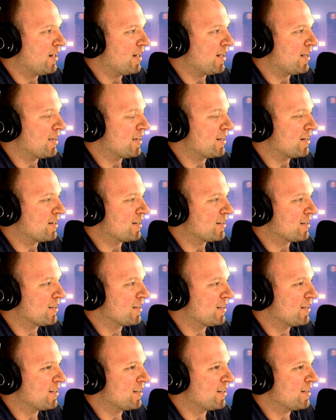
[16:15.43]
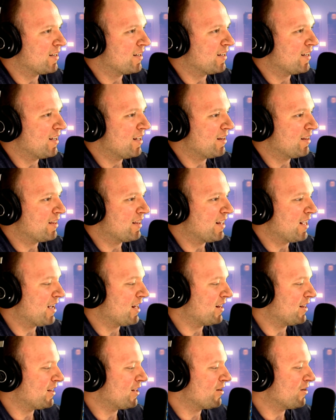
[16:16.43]
and
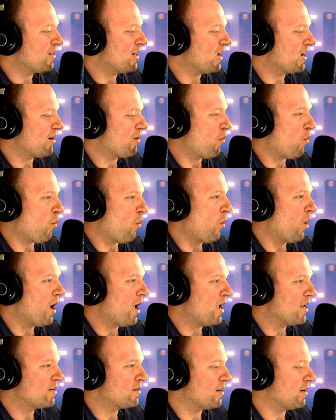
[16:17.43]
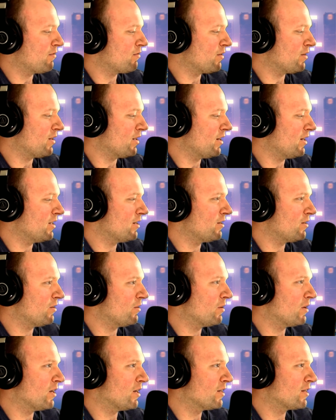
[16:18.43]
they're like way tougher than this
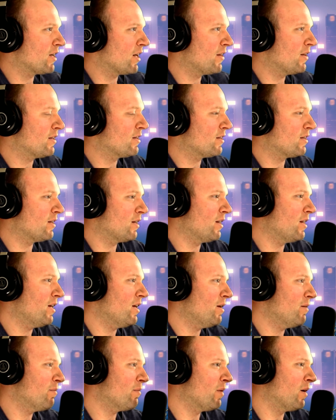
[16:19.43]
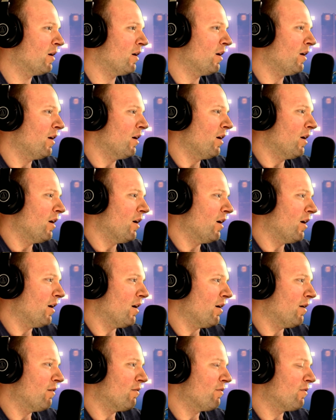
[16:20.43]
dude is. And this theme
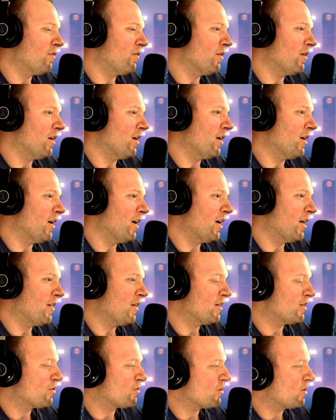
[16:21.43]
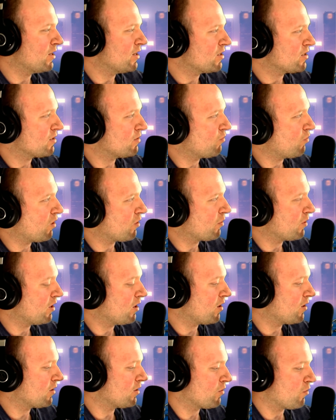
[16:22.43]
of in this tradition where
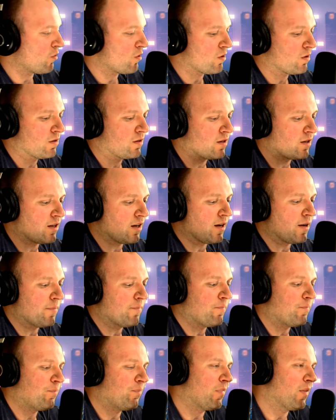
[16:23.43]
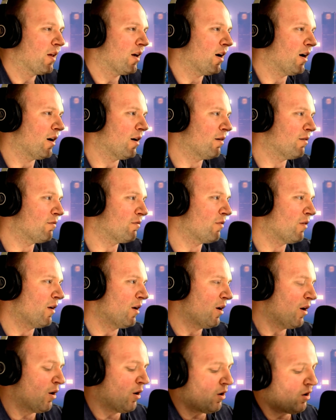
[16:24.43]
we are in the world today of
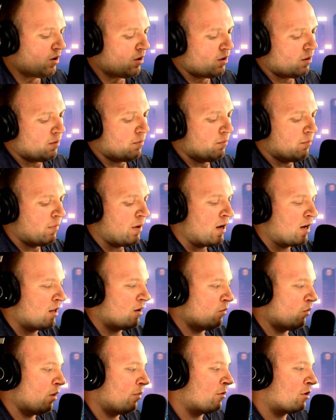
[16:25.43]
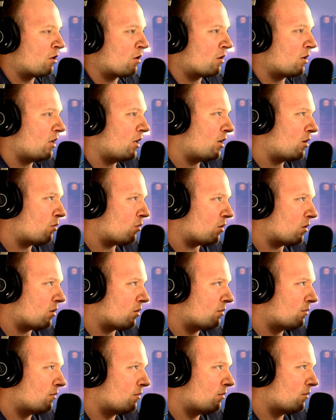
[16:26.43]
men and women are equal.